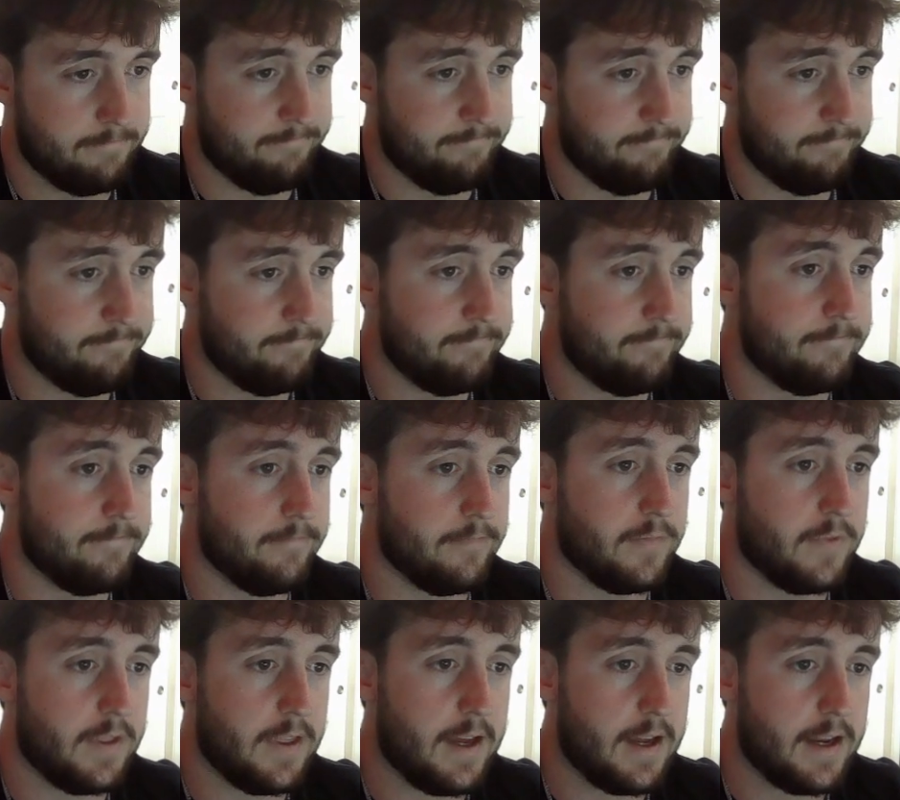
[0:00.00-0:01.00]

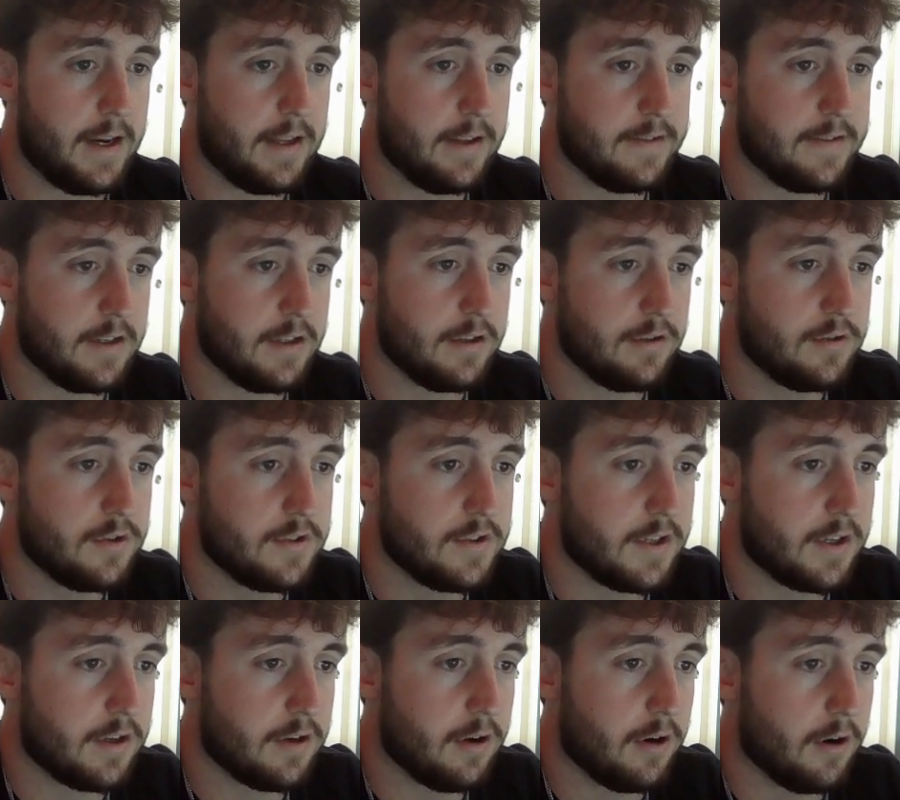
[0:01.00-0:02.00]
That is an
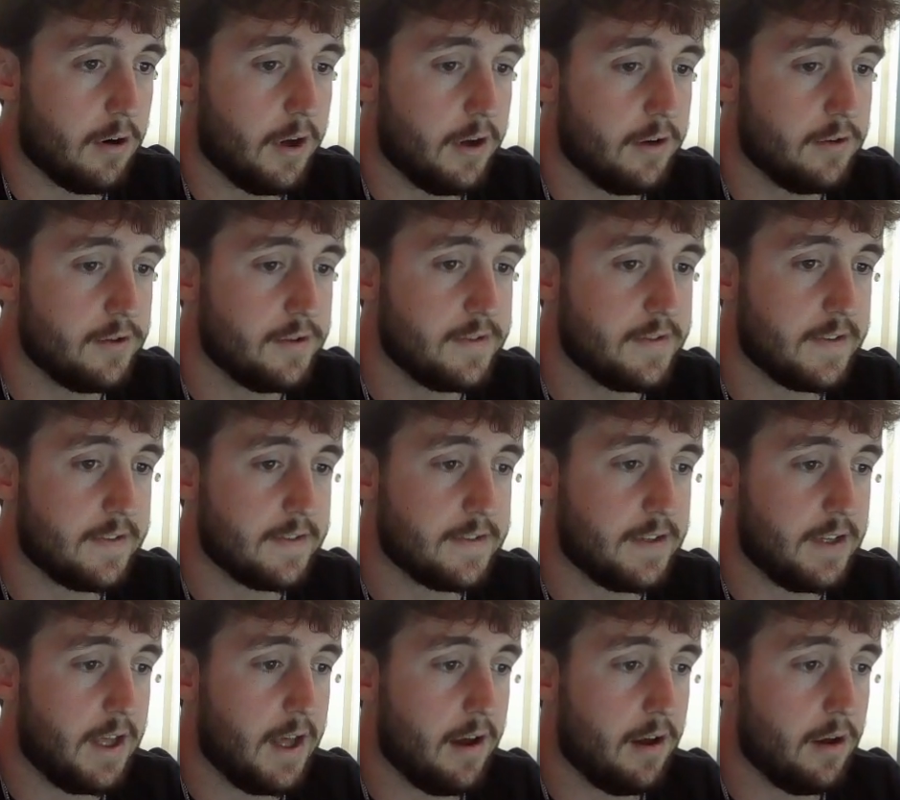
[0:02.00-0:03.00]
interesting card.
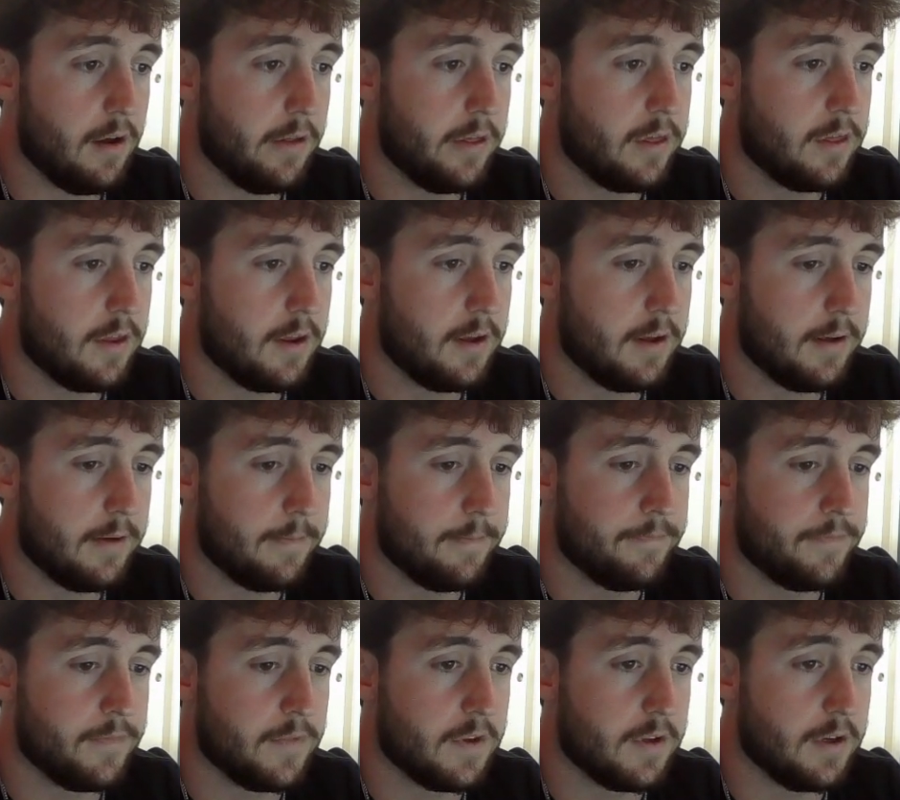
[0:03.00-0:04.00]
160 health.
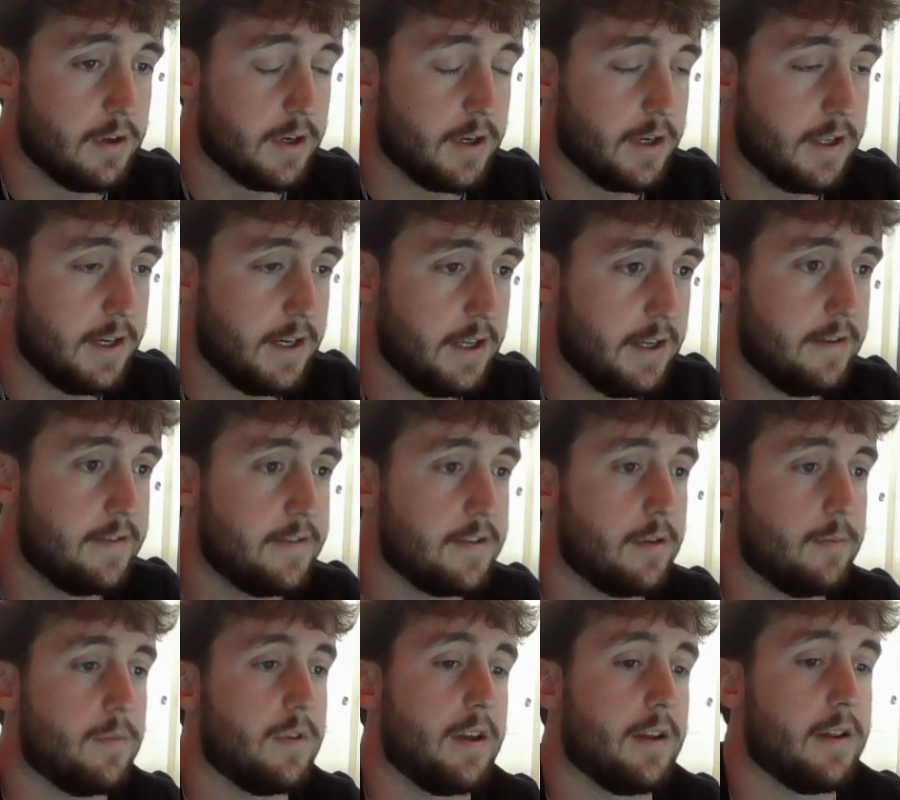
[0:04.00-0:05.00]
You're going to need
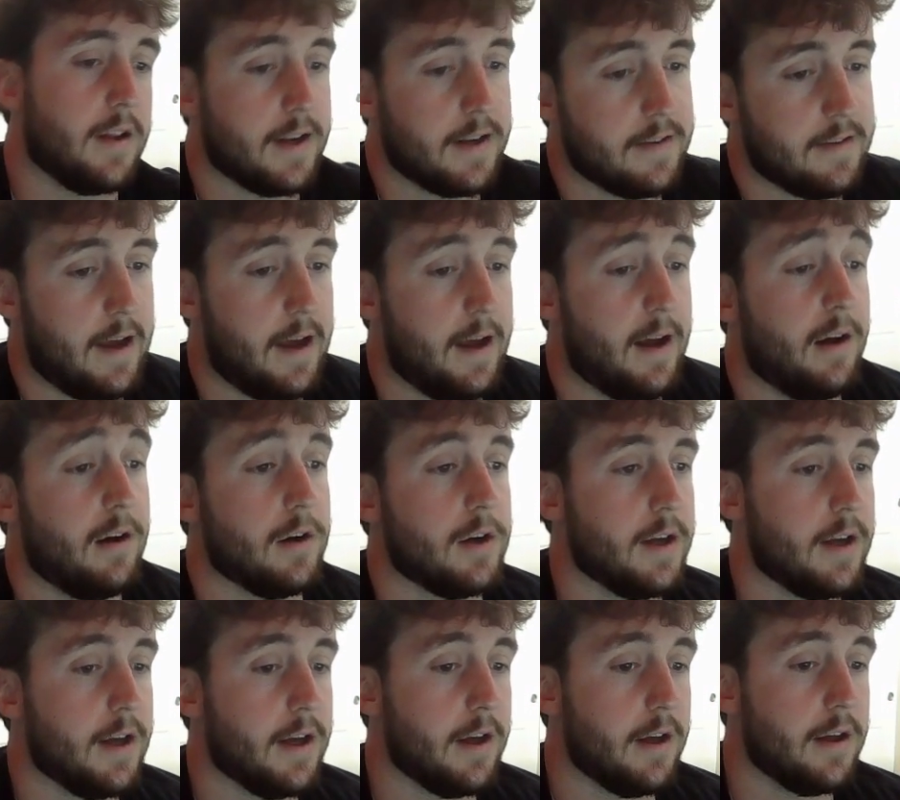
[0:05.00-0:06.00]
something like
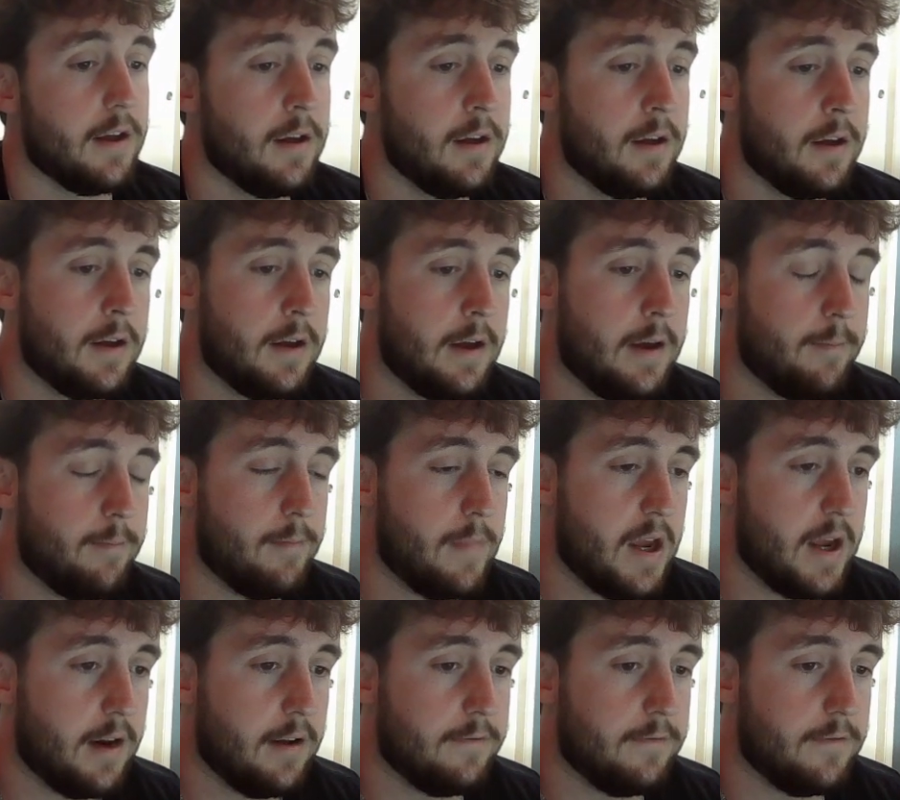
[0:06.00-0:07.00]
Dialga,
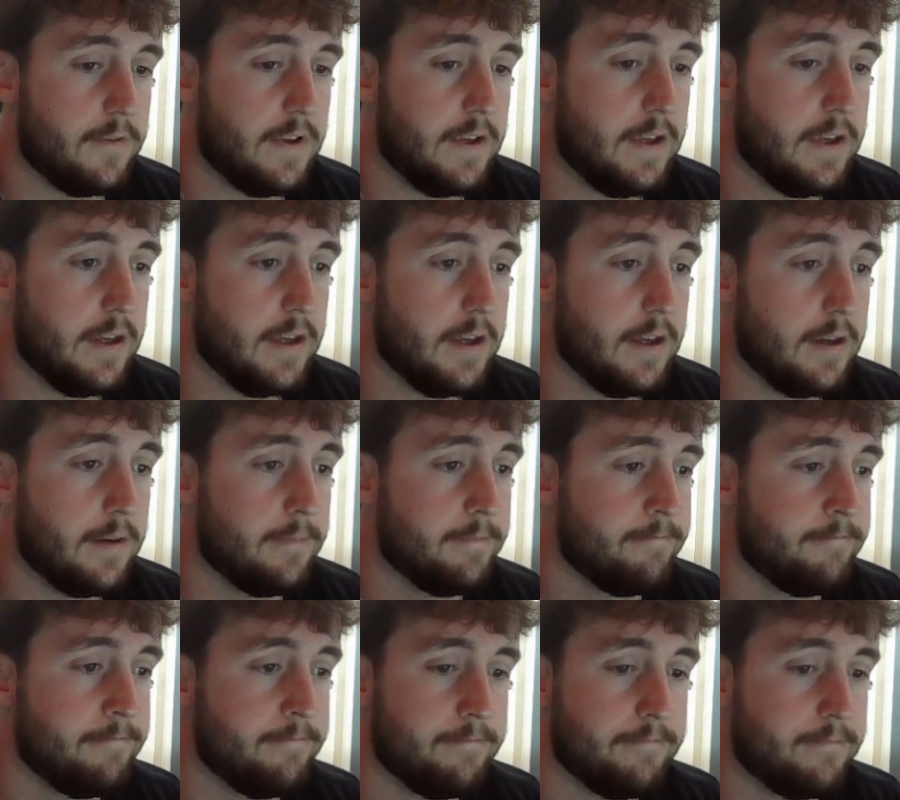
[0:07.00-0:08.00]
Manaphy,
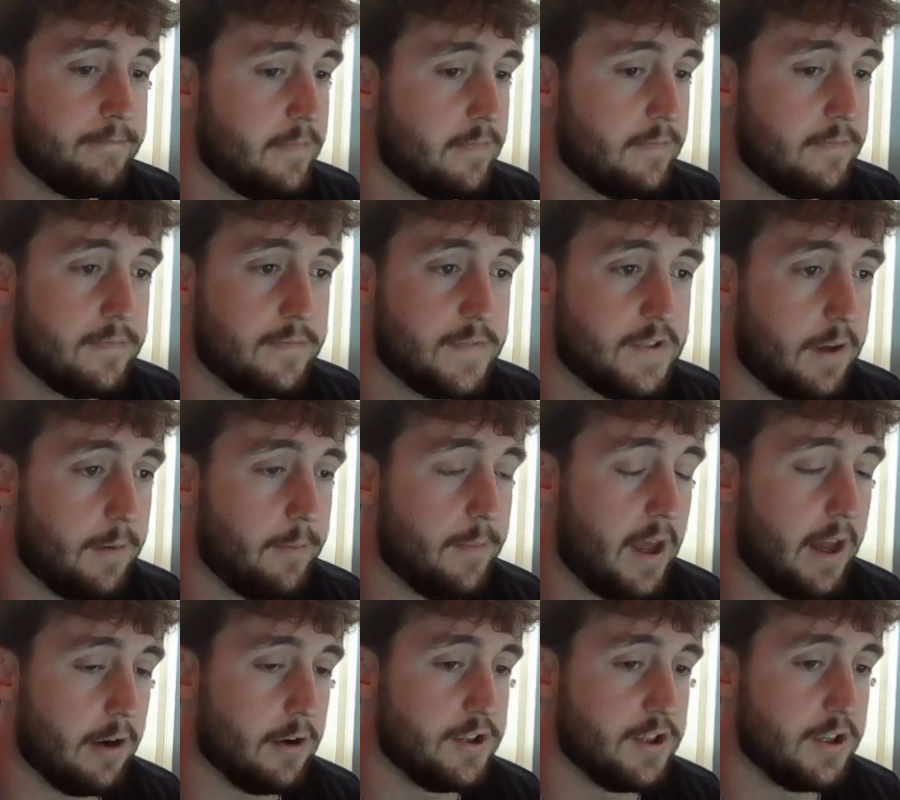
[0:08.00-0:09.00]
some
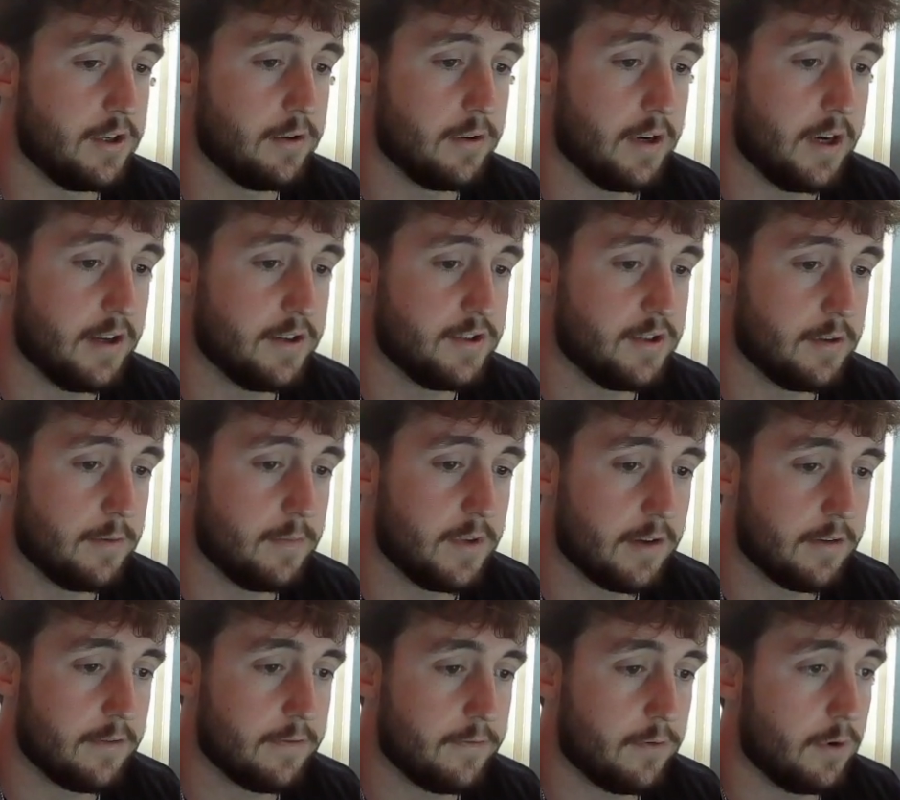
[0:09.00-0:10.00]
energy creation,
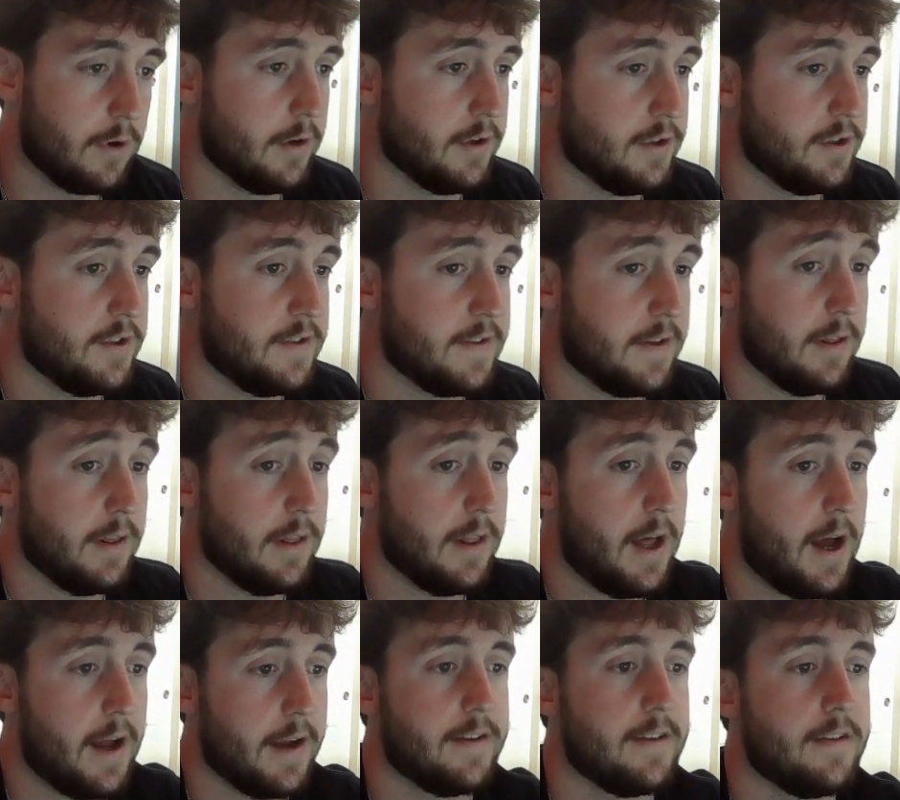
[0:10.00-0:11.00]
because 4 energy is a
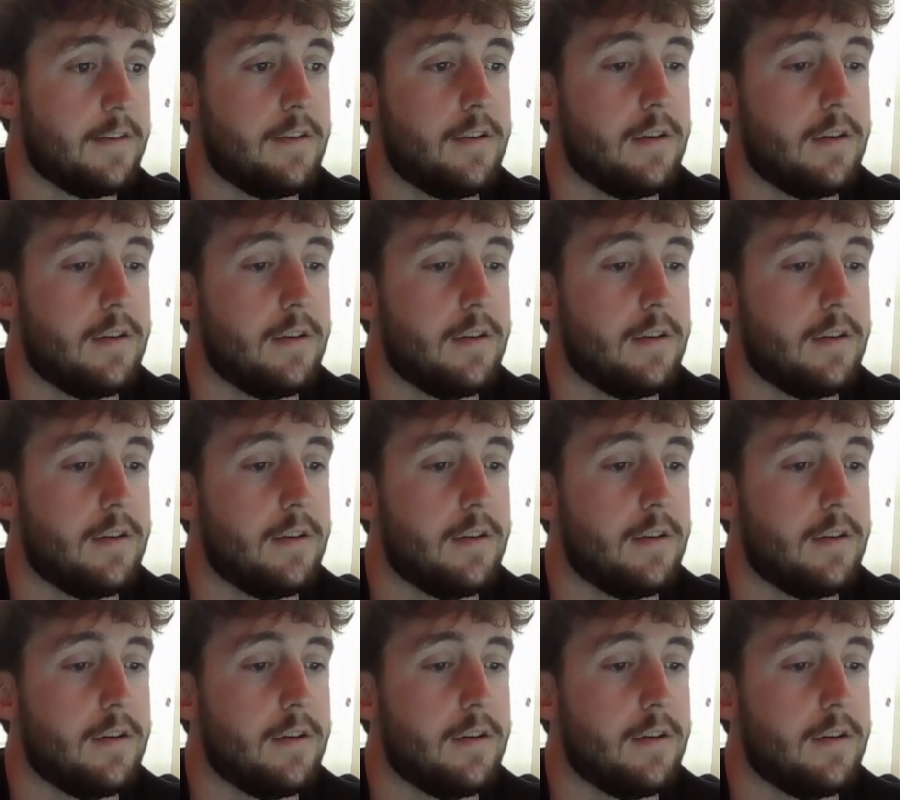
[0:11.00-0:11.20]
lot